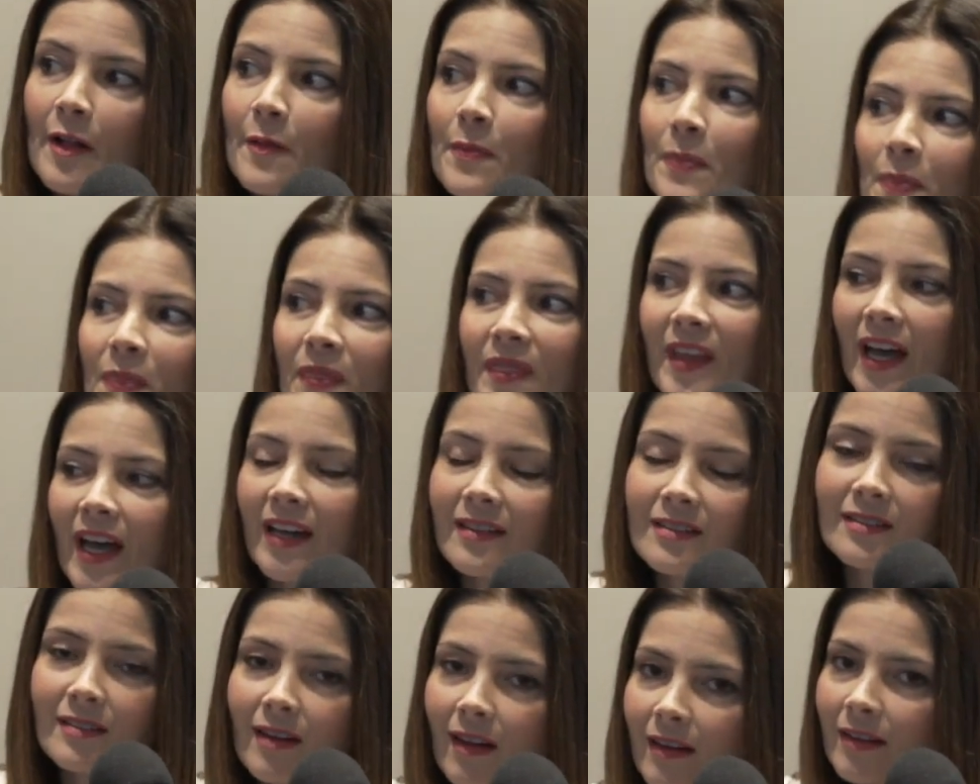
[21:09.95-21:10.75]
Yeah.
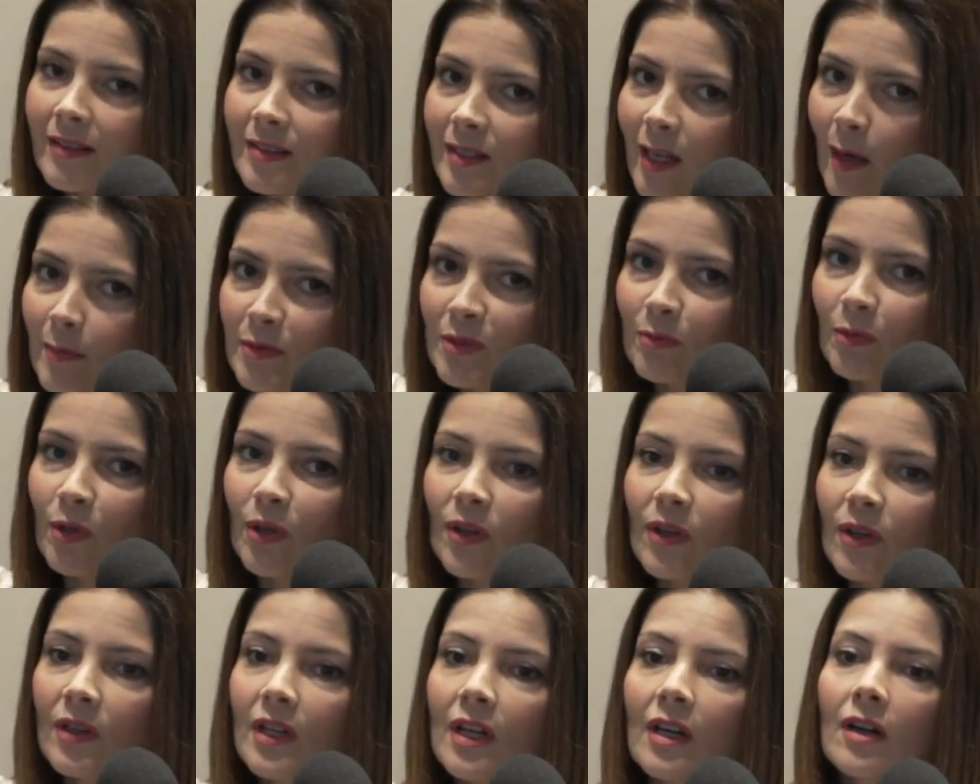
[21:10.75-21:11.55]
That's not
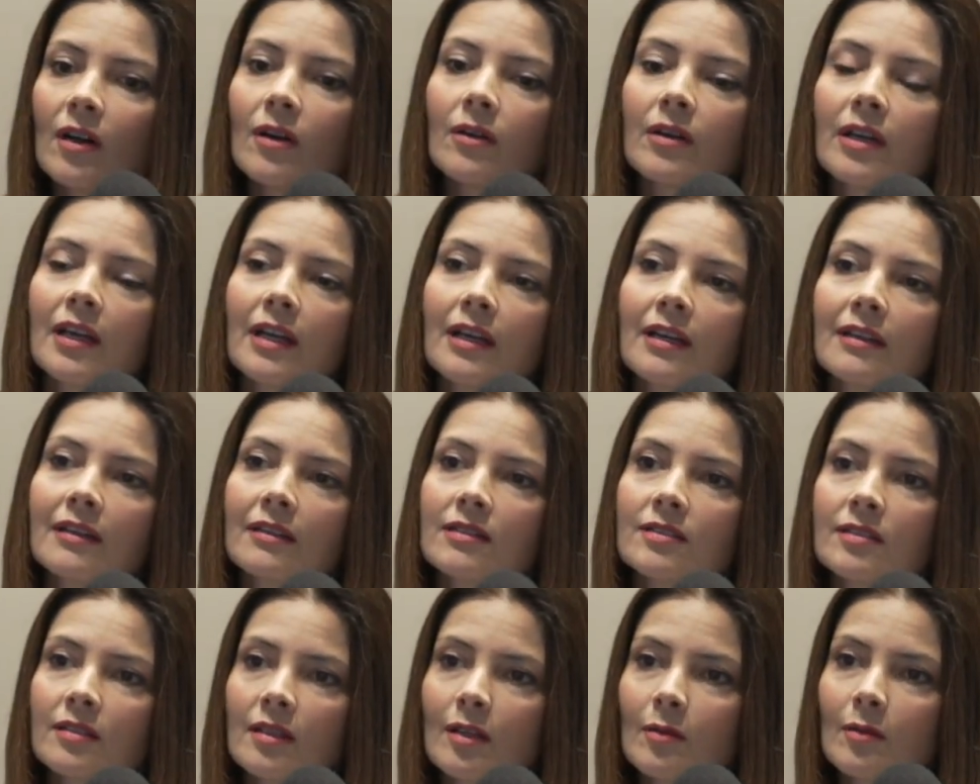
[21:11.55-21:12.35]
acceptable. Okay. And
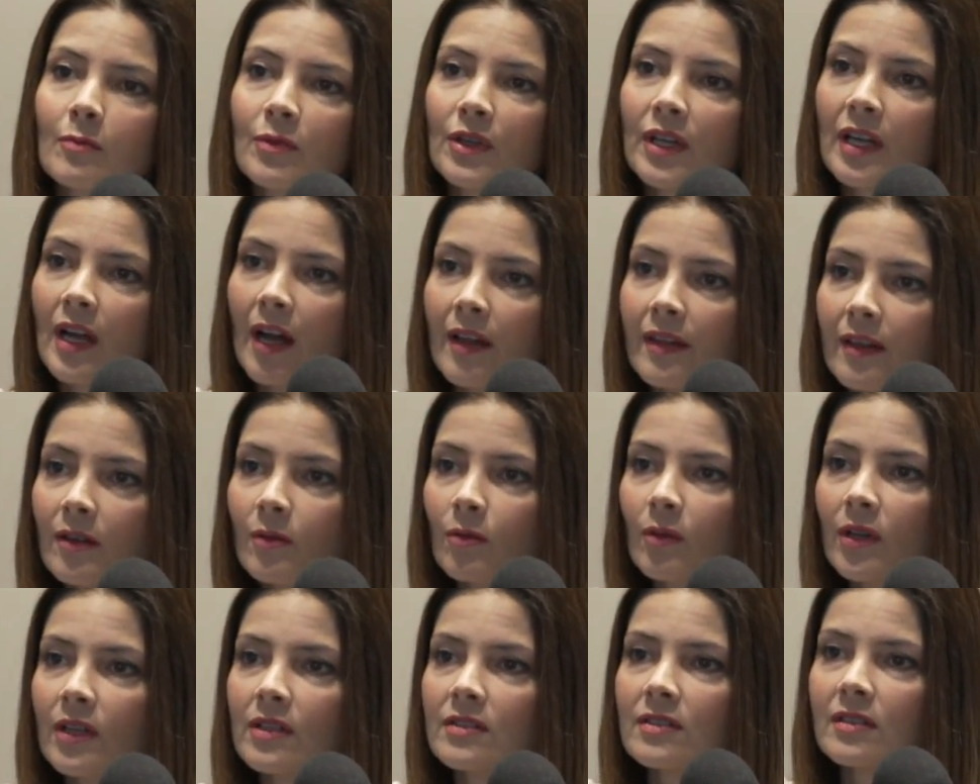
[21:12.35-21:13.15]
there's going to be, I
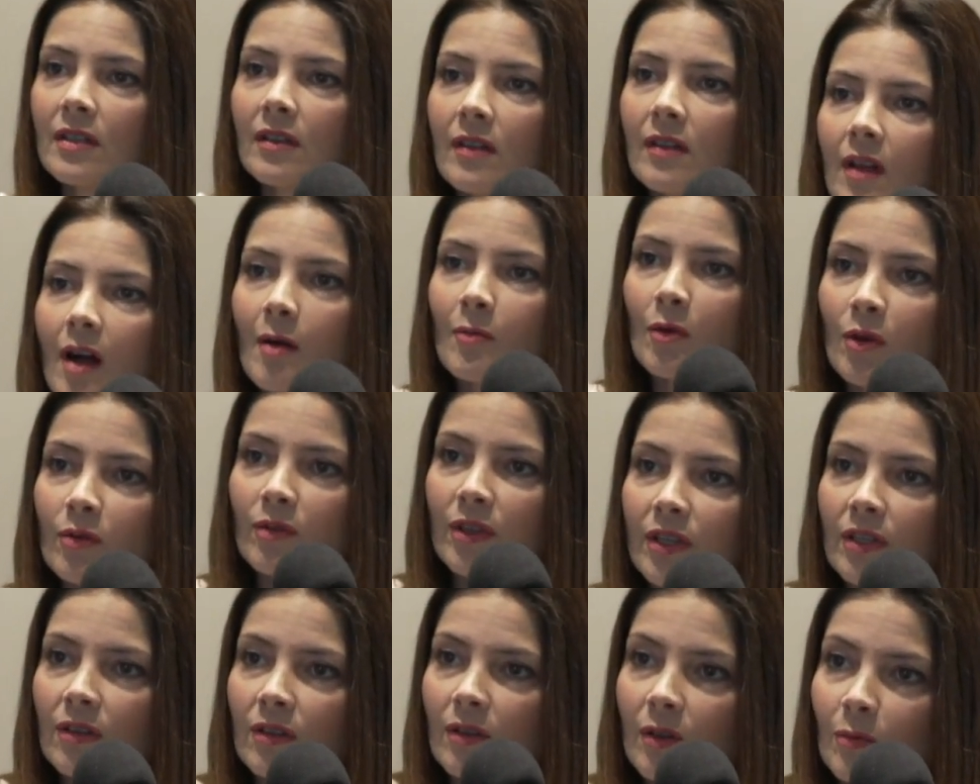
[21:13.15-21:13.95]
think we're going to see a lot more
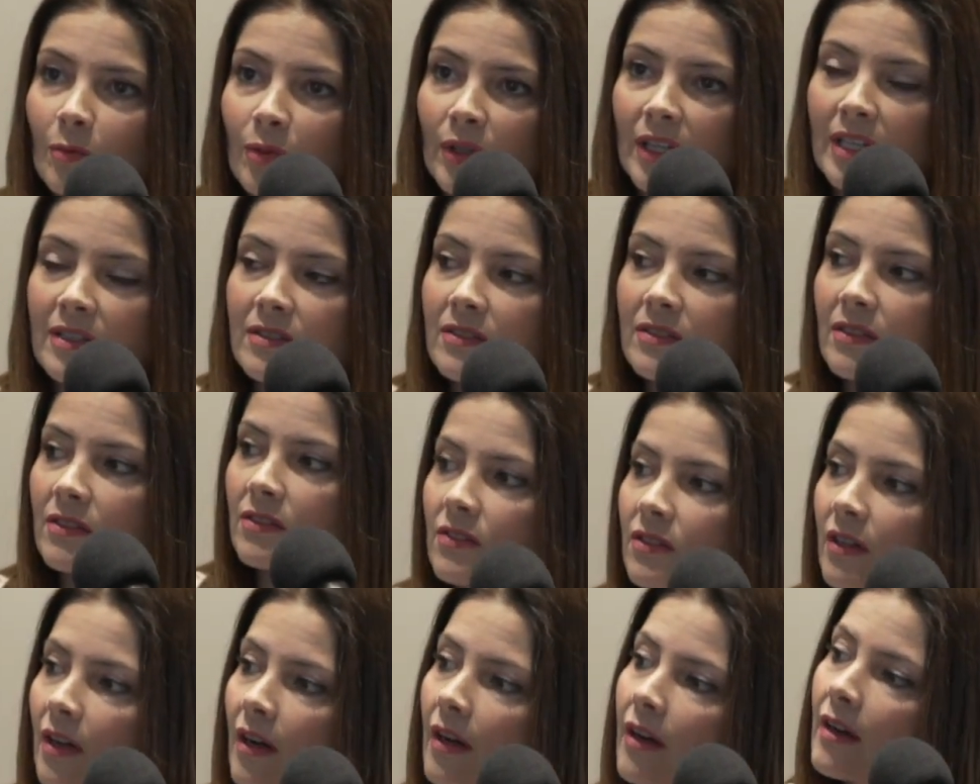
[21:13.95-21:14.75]
RICO complaints
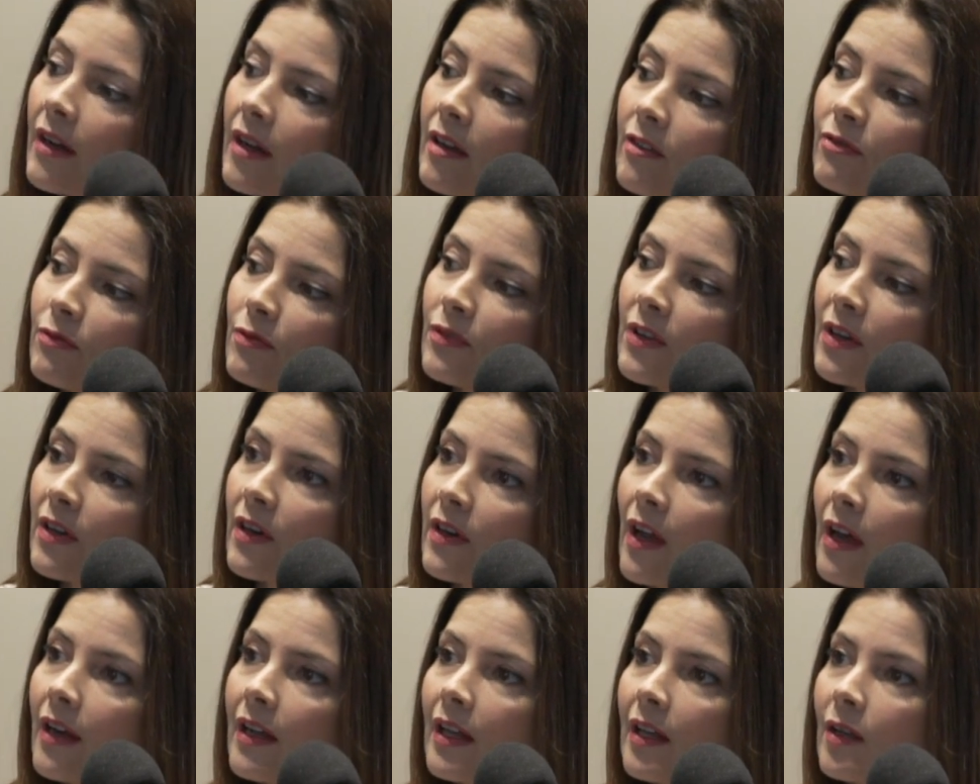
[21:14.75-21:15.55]
this year if
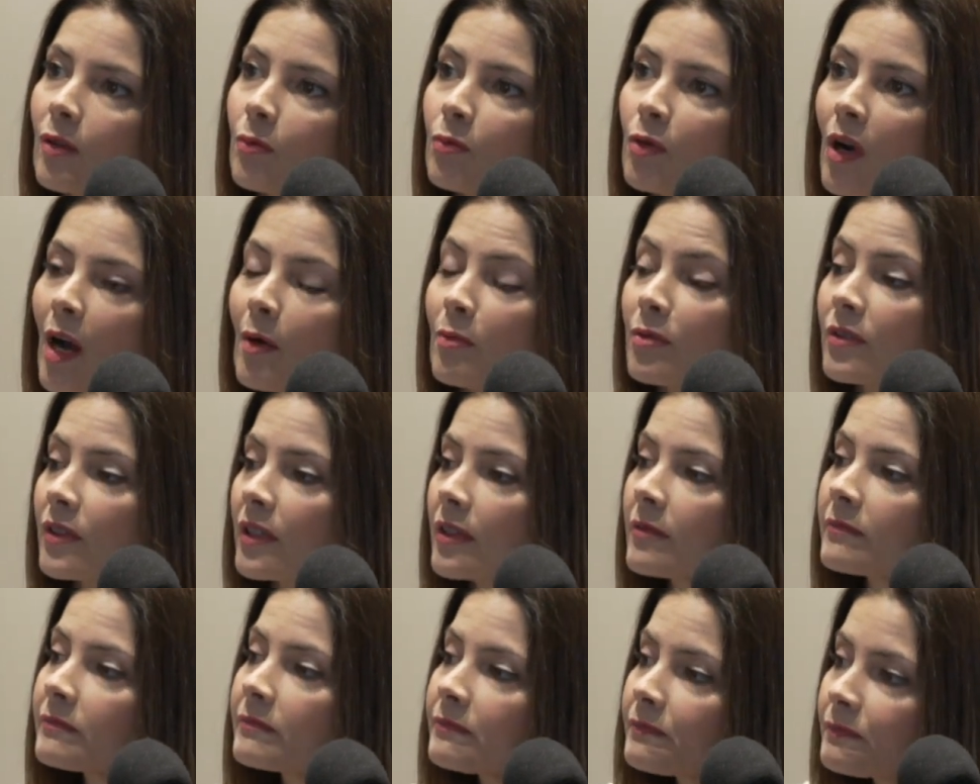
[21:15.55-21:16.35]
they're not handled
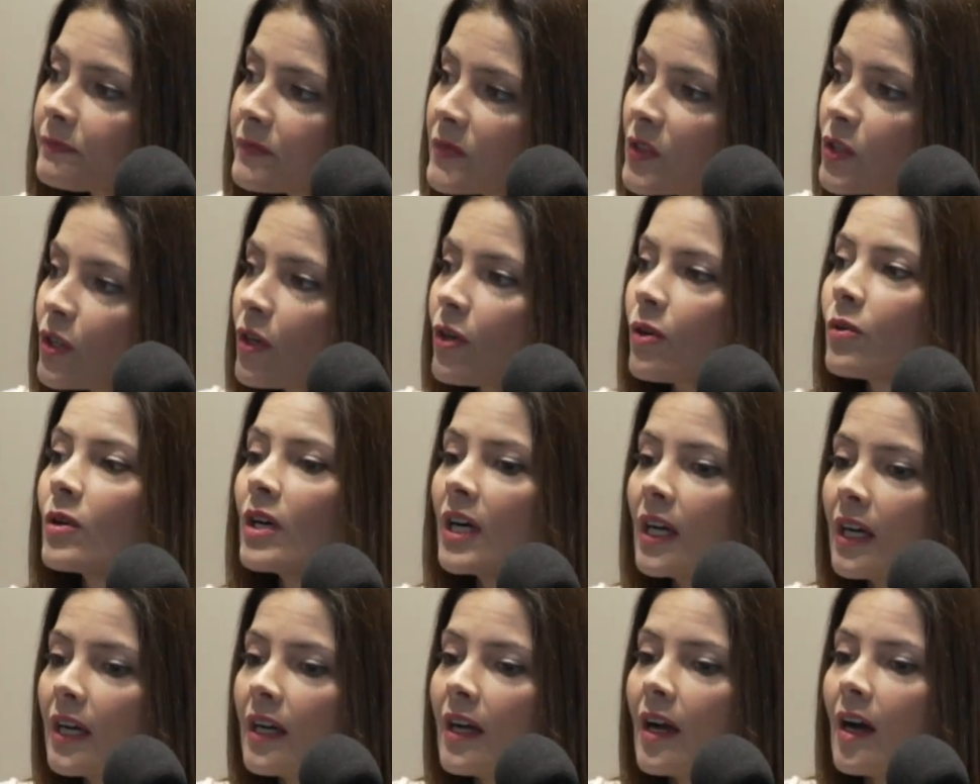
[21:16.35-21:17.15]
properly. So
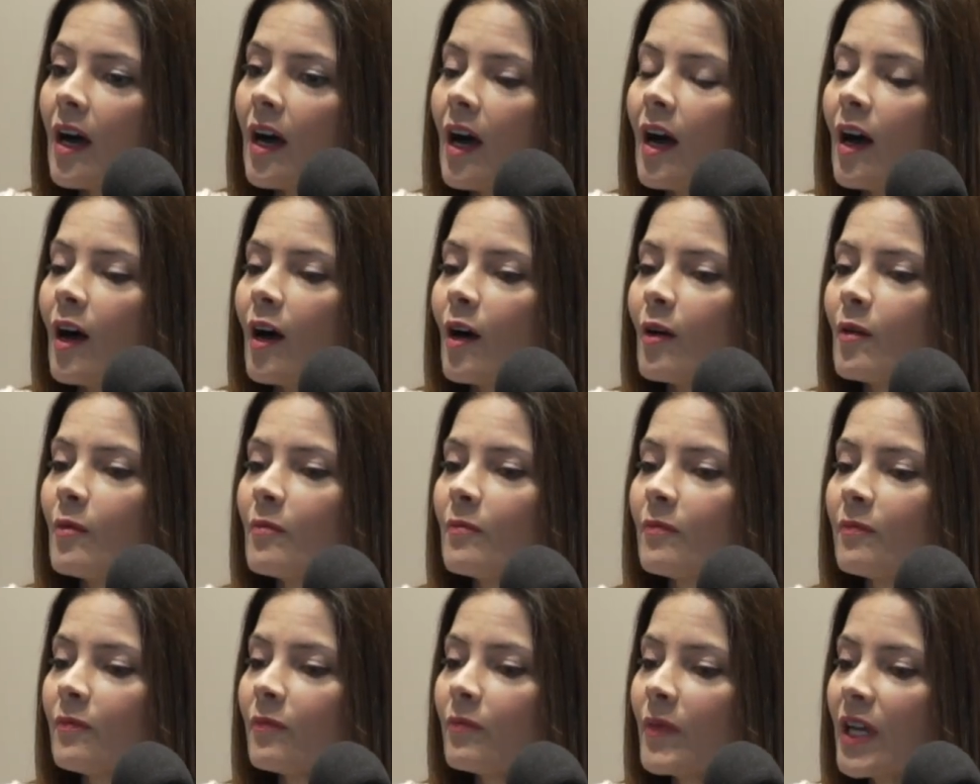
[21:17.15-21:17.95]

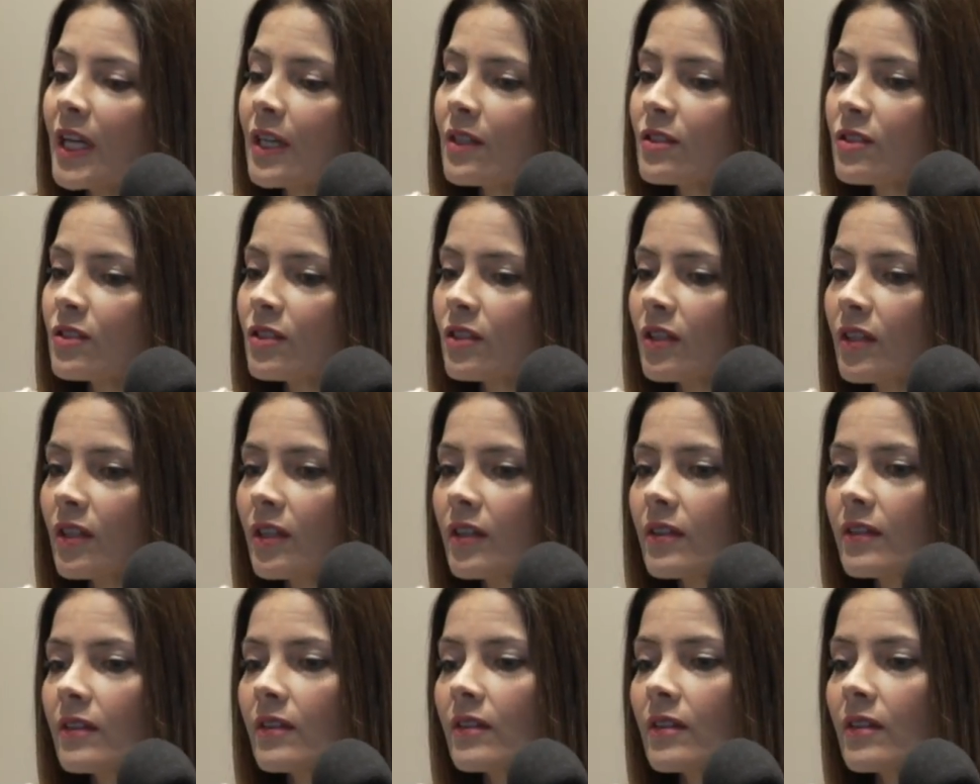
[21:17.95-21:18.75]
making sure